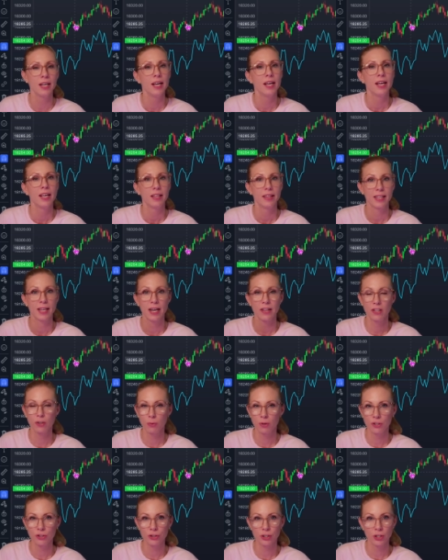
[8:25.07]
the other
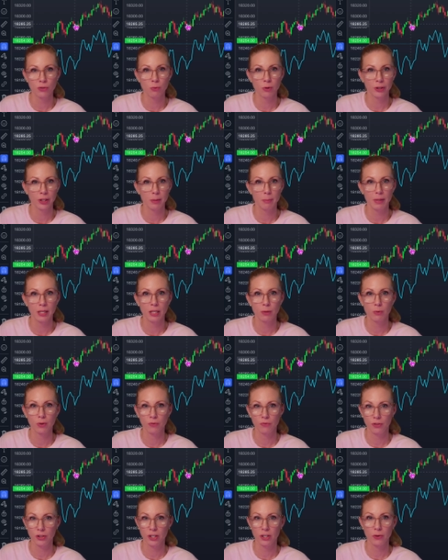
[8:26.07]
one should really be
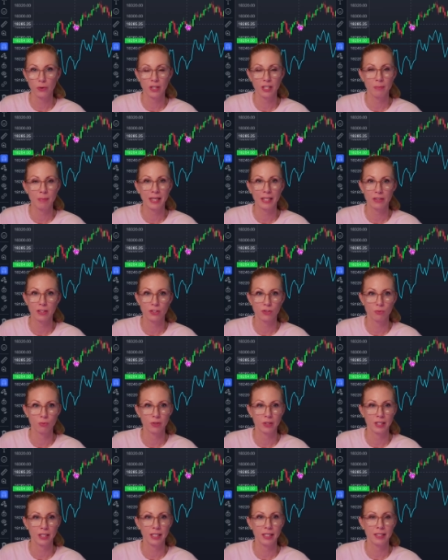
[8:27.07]
review and make this
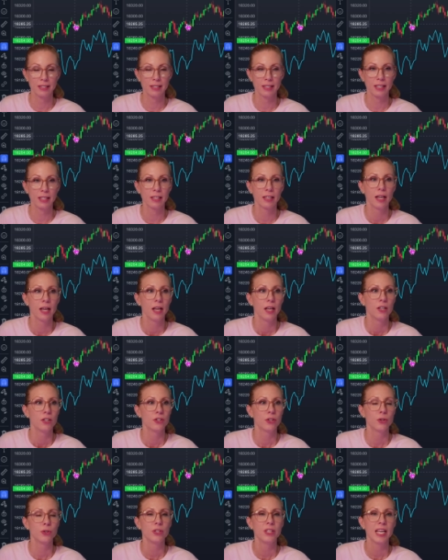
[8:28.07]
really easy.
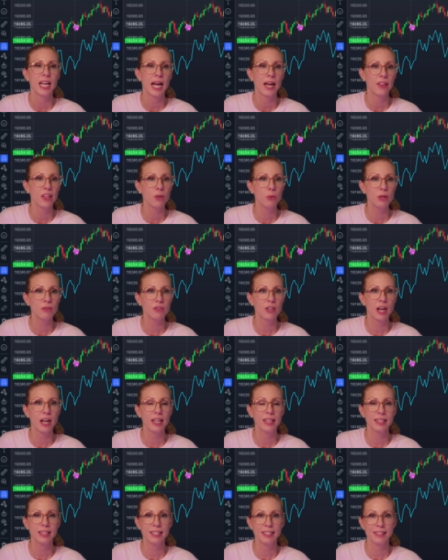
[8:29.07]
So now that we've
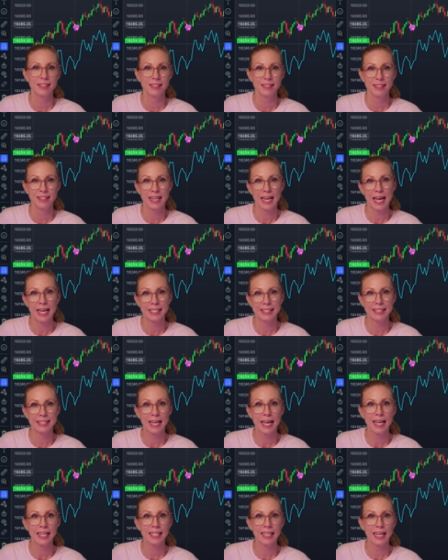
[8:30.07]
got this
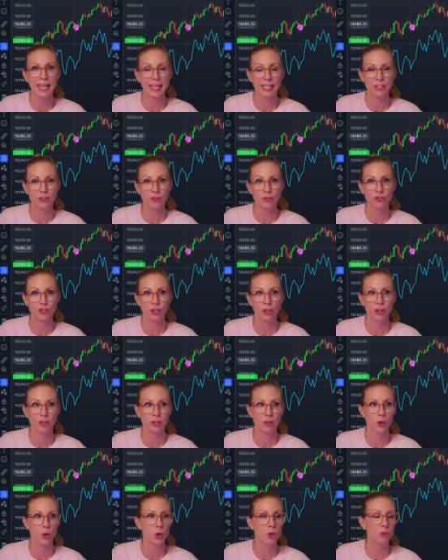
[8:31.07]
NASDAQ candle chart
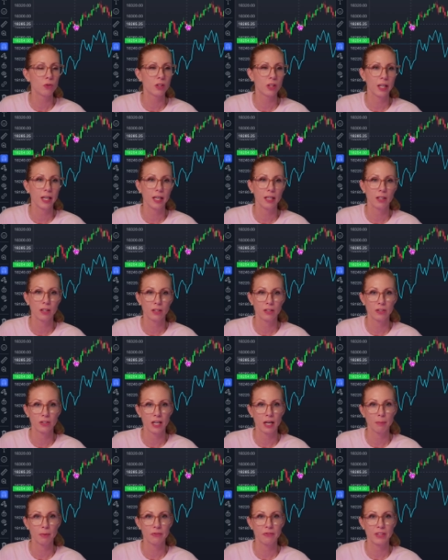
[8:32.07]
overlaid on
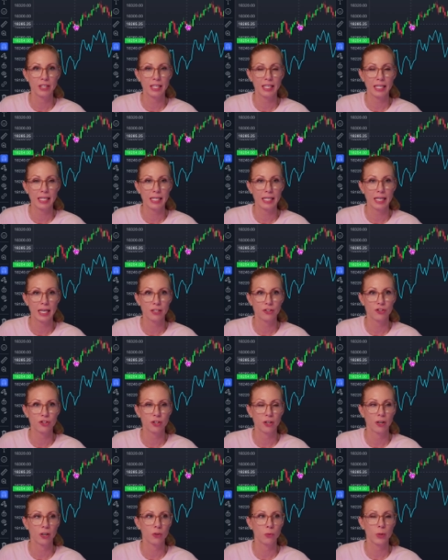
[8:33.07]
top of the ES
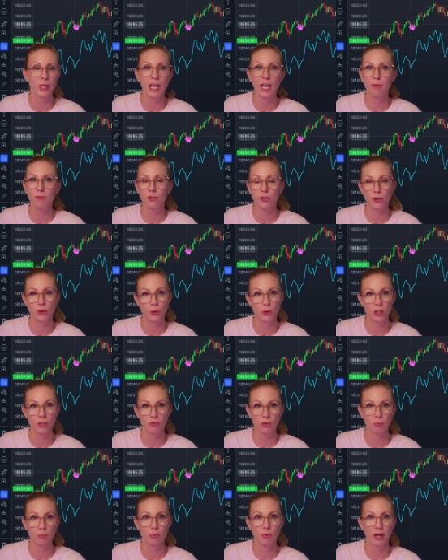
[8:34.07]
chart, we have two
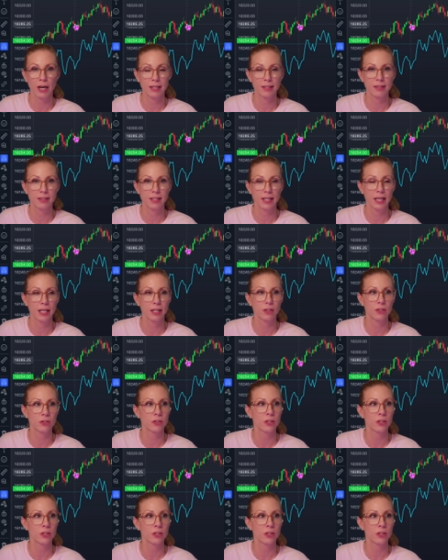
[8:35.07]
different price scales.